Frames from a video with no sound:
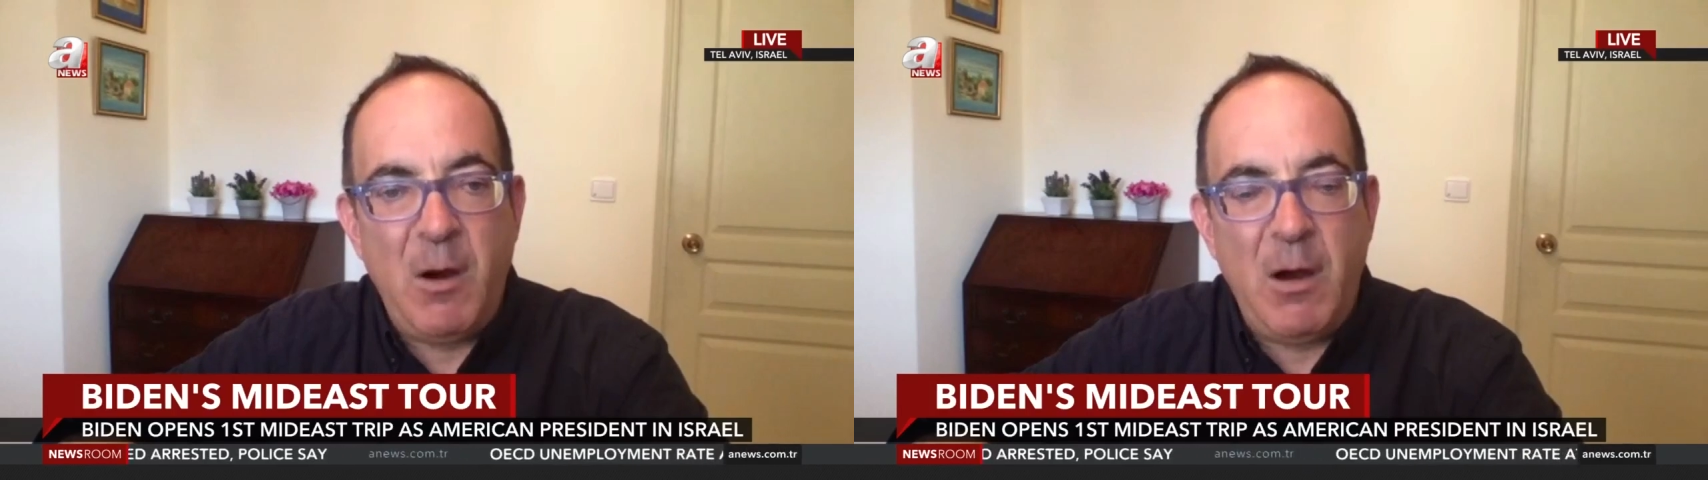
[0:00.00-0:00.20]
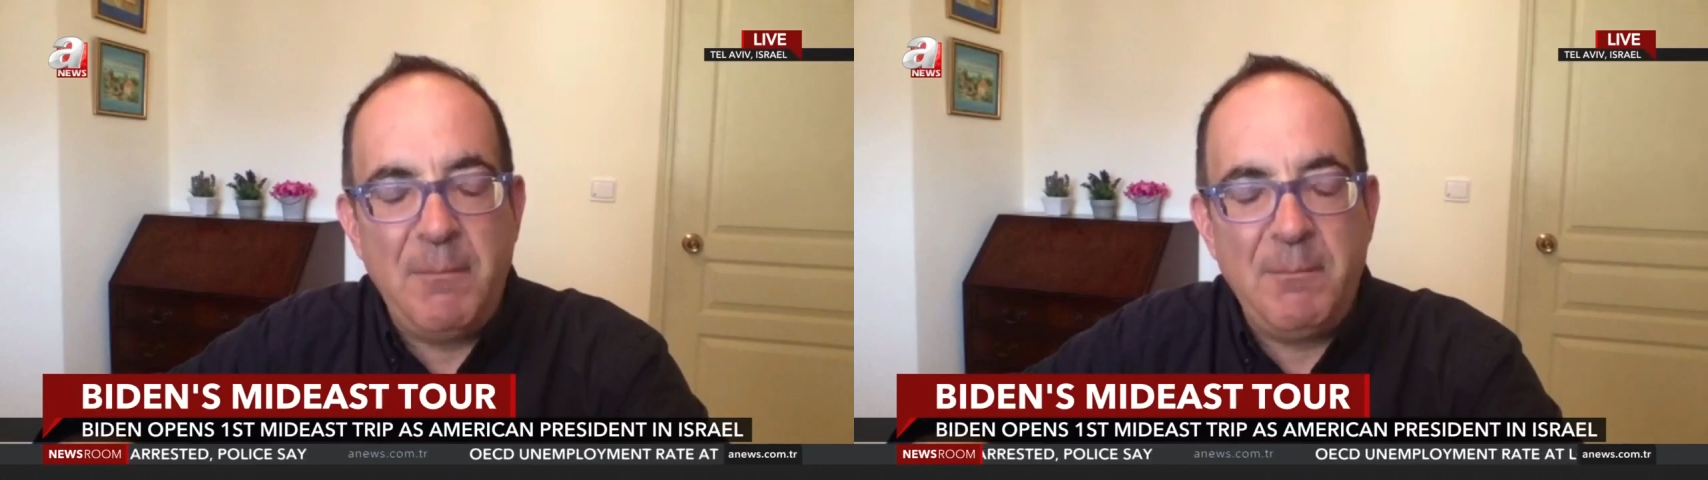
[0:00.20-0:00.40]

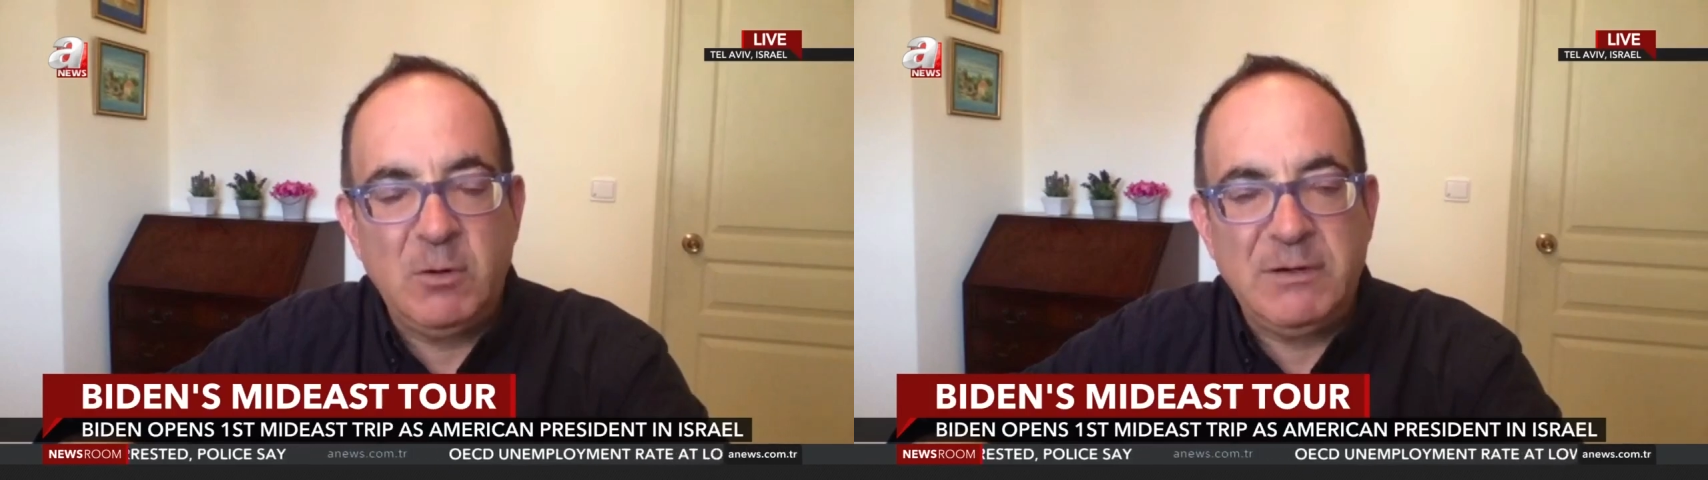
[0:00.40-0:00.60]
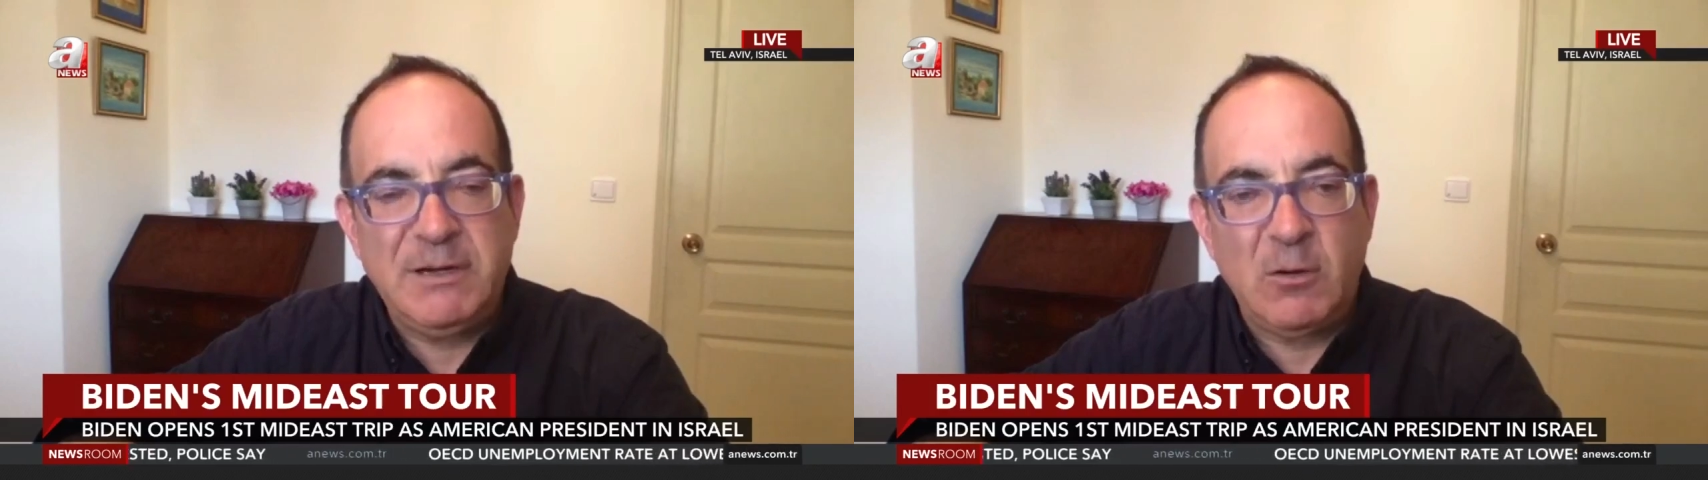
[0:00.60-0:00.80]

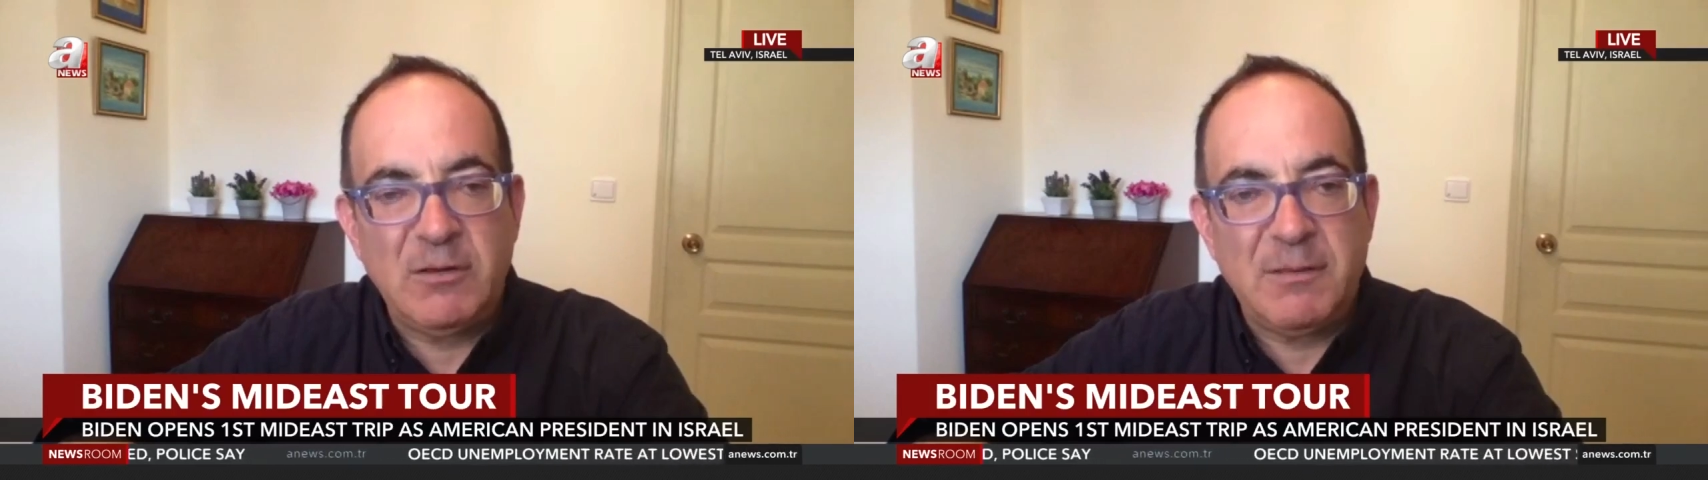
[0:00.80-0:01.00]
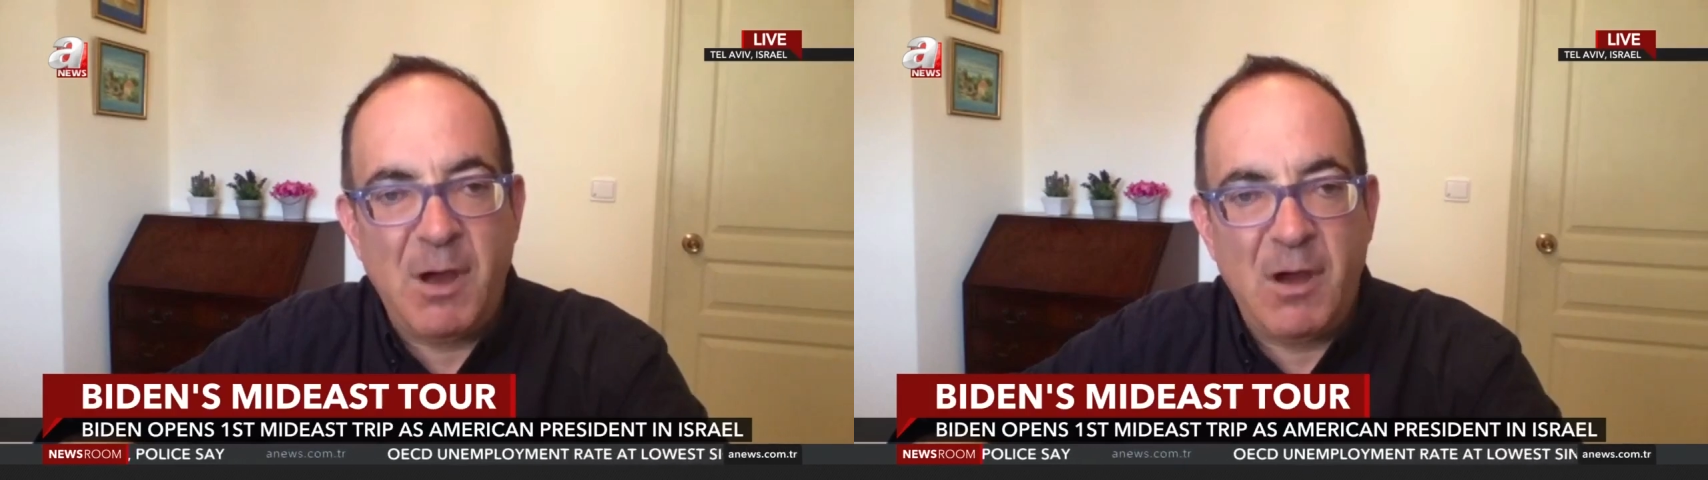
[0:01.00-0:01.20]
and
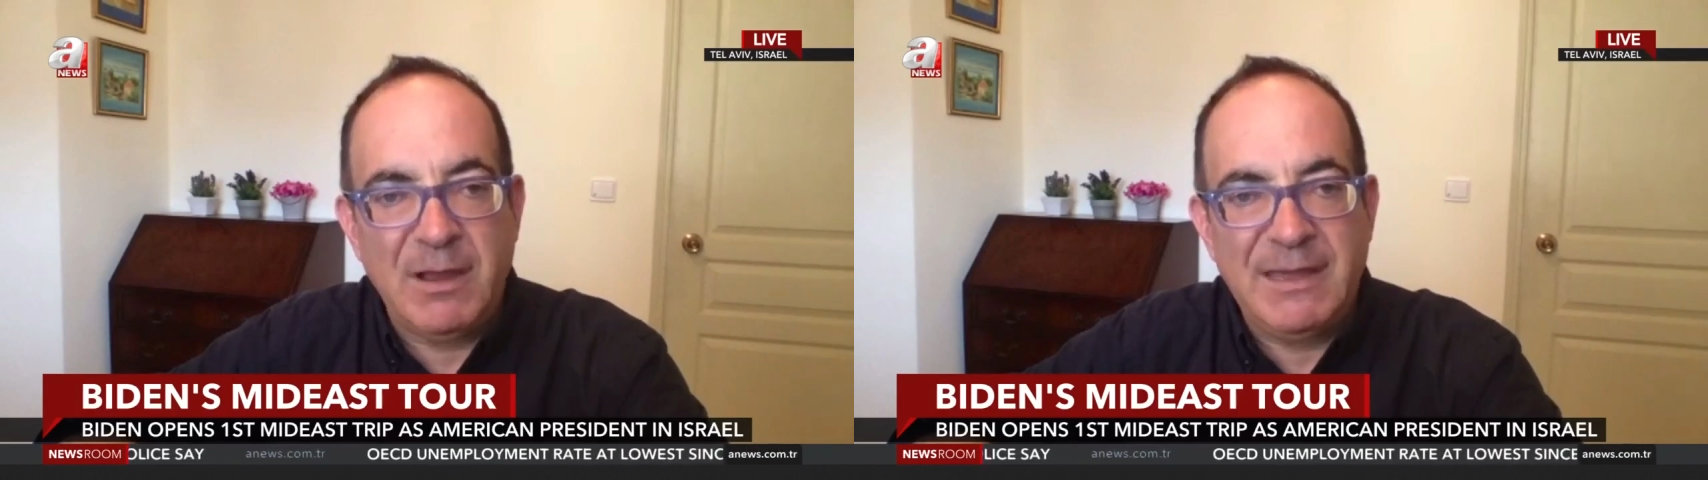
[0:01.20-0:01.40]
put it onto the